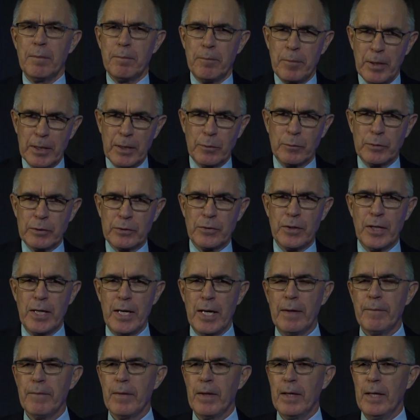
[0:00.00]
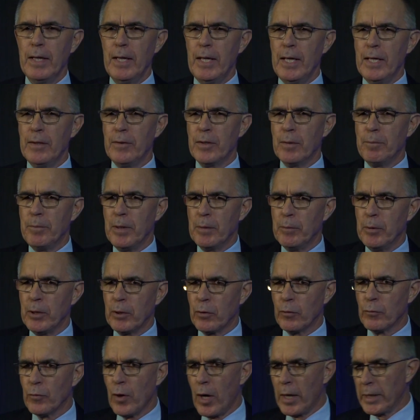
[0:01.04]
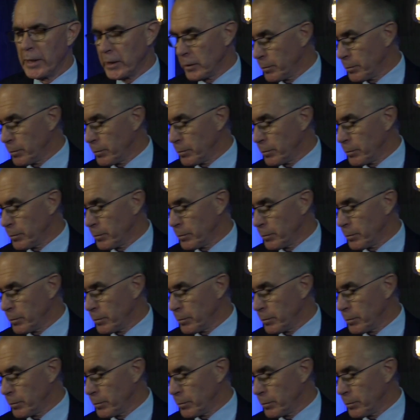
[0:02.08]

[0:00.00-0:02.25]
but it was there in the biblical writings.